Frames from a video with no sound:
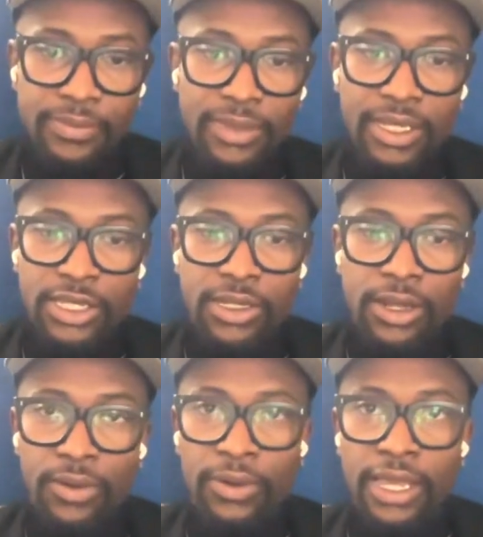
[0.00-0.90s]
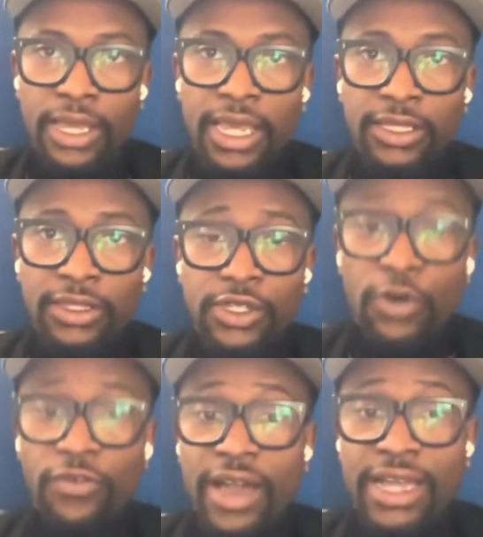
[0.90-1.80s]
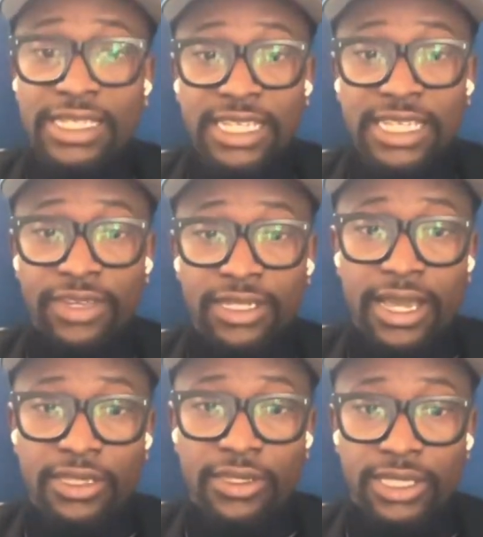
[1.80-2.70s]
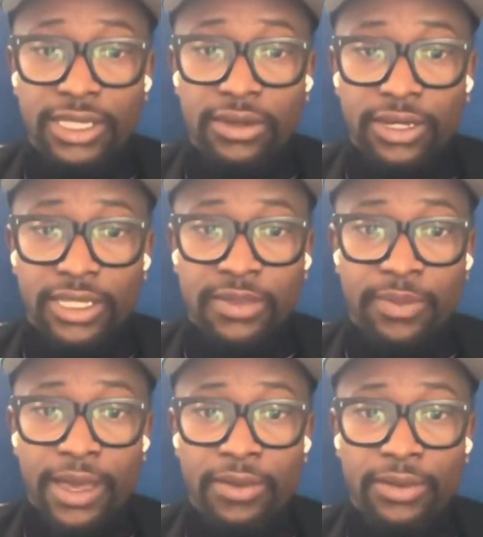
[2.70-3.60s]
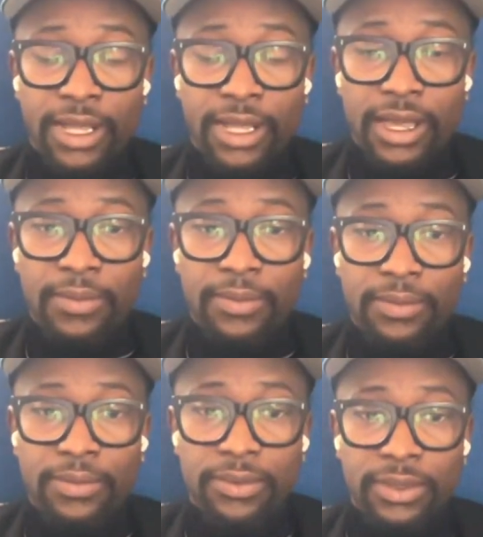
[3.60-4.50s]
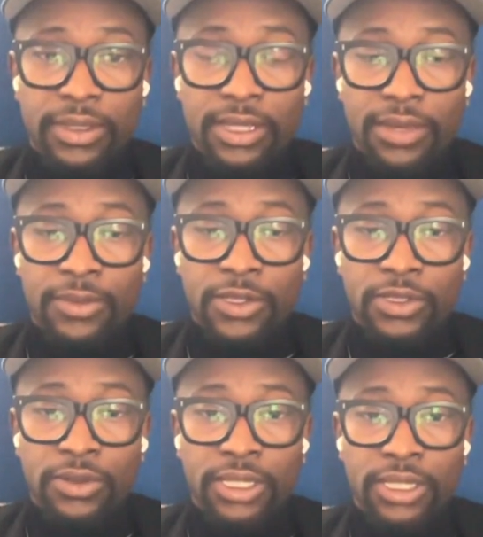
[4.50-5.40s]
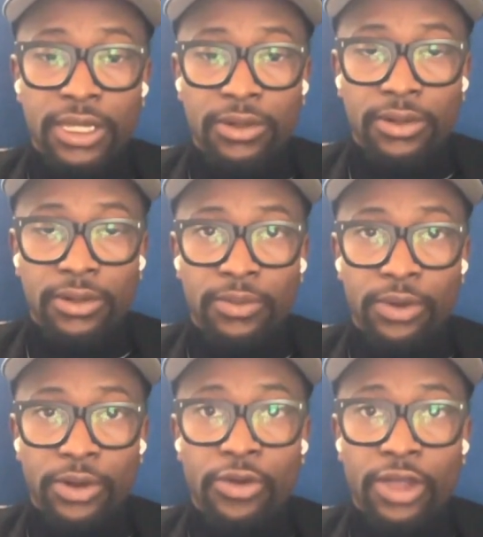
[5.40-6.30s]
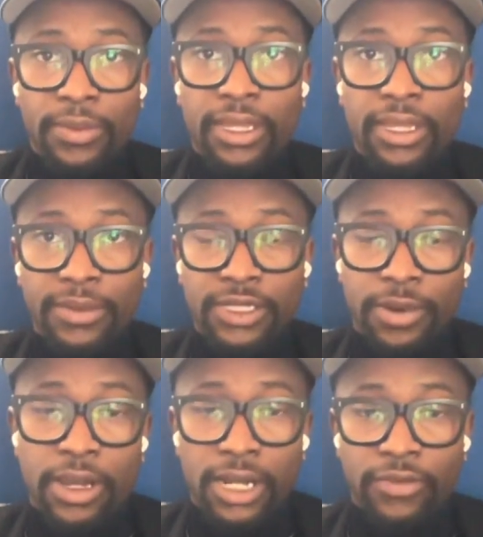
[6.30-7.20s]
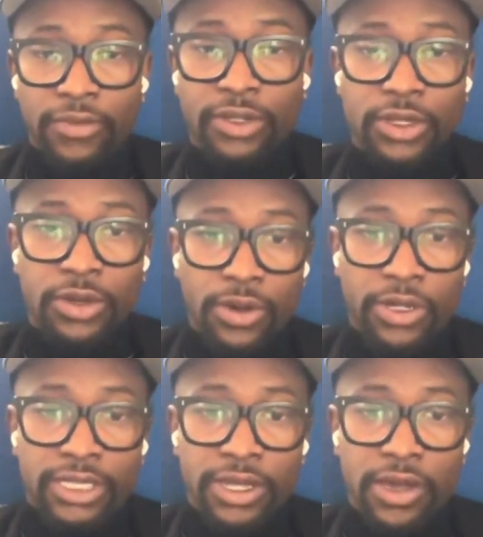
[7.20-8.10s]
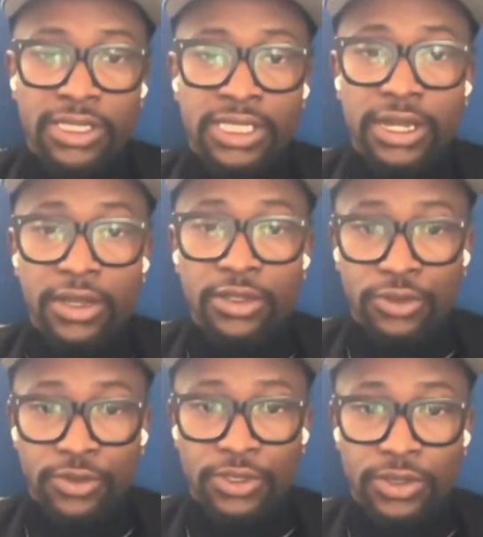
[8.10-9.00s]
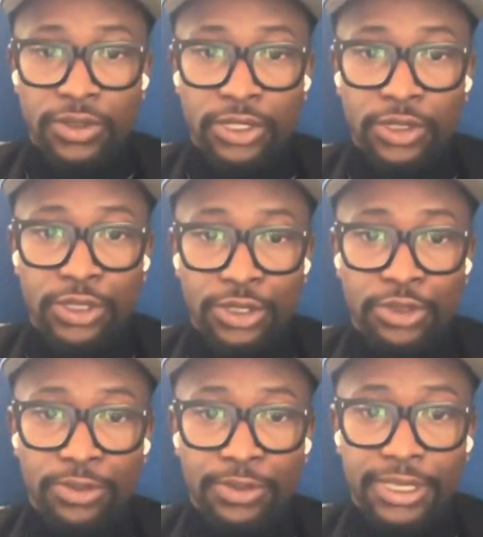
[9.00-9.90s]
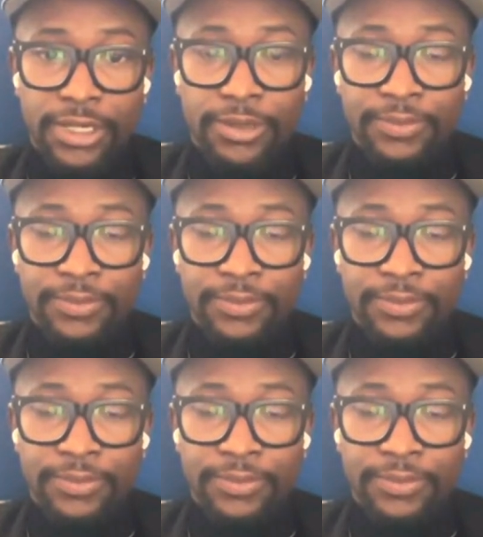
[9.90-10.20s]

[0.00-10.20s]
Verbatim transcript: you know, there's a whole Vice TV docu series about um, the musical theater program that I was a part of in New York. It's called See Our Truths on YouTube. So